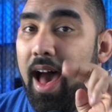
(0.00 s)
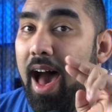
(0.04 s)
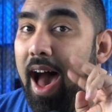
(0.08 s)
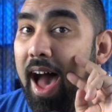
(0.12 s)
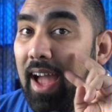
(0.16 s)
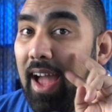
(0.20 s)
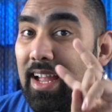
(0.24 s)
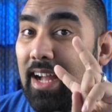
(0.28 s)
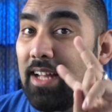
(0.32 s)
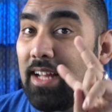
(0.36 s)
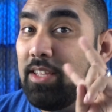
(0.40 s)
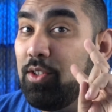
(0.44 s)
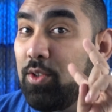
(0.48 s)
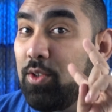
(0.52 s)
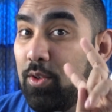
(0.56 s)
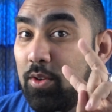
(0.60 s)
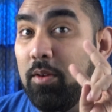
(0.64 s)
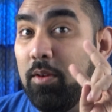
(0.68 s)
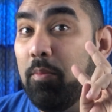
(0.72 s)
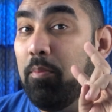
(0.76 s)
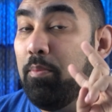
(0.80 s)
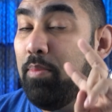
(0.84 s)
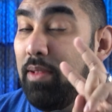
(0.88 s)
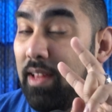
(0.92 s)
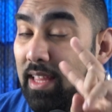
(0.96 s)
I got two
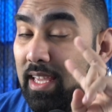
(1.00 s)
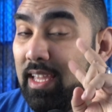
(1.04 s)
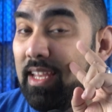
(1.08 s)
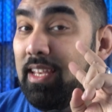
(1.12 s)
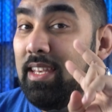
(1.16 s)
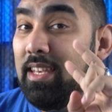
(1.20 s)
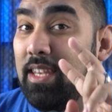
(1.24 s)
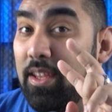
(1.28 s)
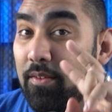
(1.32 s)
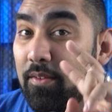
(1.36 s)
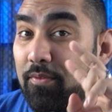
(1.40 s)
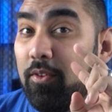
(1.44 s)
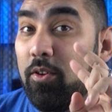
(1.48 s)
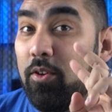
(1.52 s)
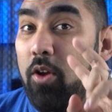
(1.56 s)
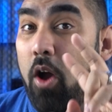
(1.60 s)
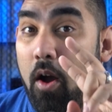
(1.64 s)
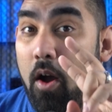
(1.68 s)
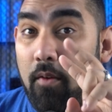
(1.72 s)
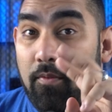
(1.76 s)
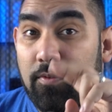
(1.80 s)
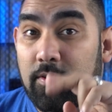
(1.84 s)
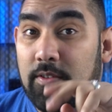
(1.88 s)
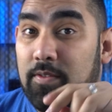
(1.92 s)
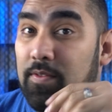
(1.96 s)
complete different
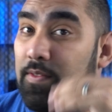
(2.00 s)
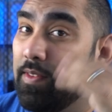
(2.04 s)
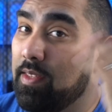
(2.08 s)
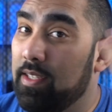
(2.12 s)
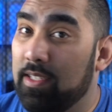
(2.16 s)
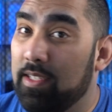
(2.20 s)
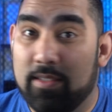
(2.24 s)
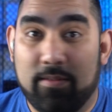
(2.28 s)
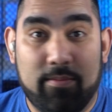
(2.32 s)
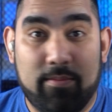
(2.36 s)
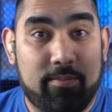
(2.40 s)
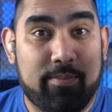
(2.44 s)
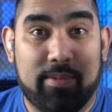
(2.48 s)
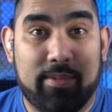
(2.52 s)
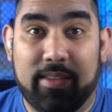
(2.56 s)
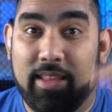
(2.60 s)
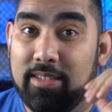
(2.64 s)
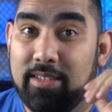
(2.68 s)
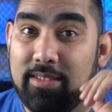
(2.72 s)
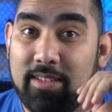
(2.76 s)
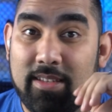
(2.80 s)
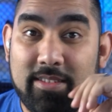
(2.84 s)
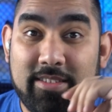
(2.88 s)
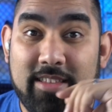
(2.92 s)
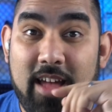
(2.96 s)
offers for this, but that's
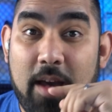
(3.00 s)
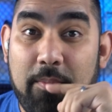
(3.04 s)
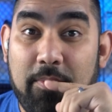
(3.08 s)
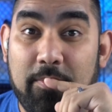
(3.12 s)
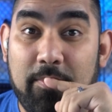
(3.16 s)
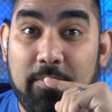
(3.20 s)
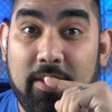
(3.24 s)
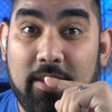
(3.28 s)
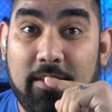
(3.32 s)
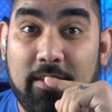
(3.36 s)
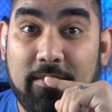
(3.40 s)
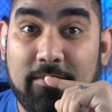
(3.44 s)
not stopping me.